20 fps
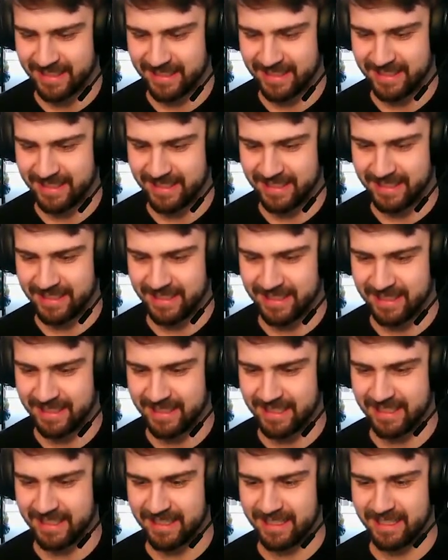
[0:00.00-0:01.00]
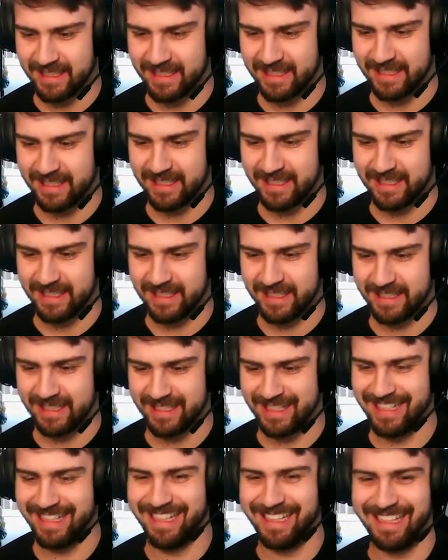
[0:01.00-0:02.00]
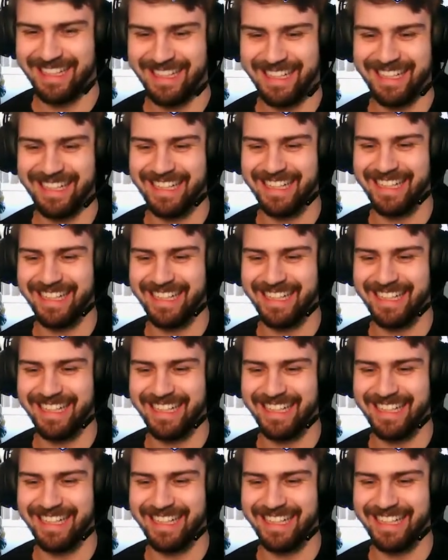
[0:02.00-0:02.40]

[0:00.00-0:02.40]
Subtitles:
The person shown says nothing.